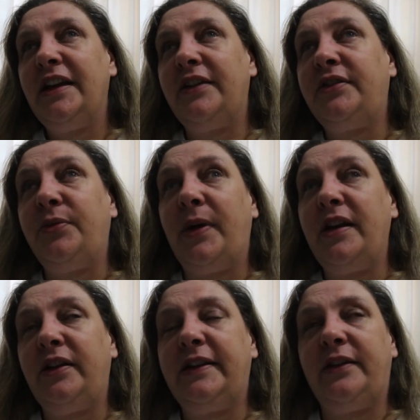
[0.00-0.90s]
if she went
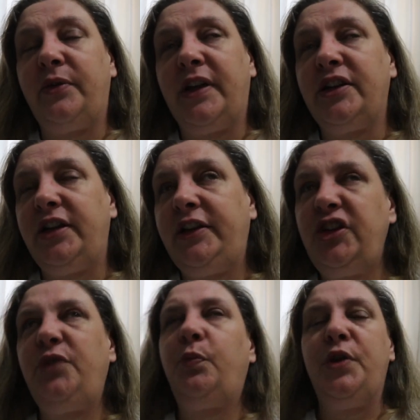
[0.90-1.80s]
and did all that,
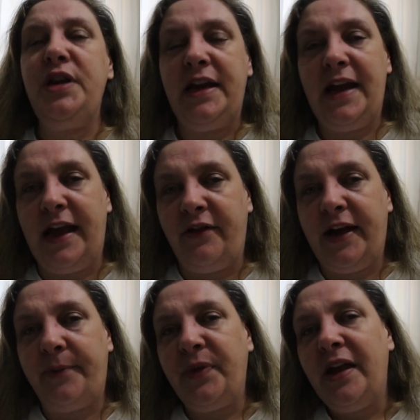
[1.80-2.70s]
she wouldn't inherit.